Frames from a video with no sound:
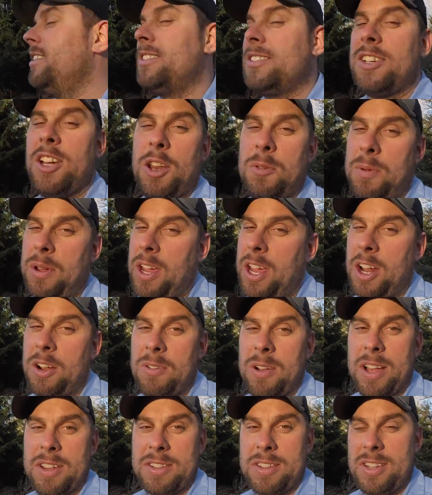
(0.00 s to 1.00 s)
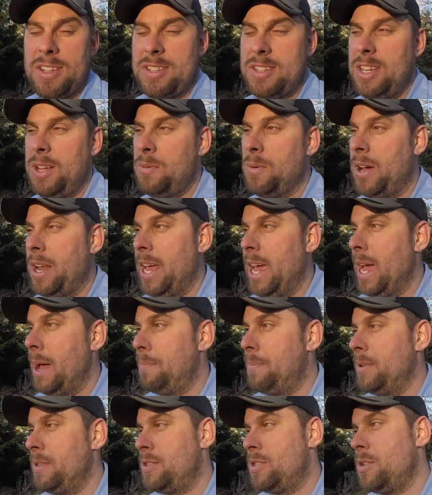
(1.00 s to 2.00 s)
It's going to be interesting to see what
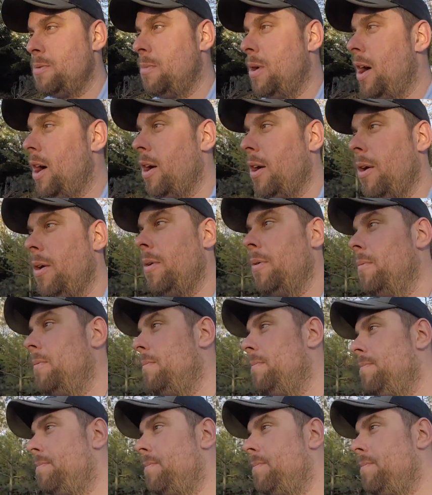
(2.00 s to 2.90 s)
happens tomorrow.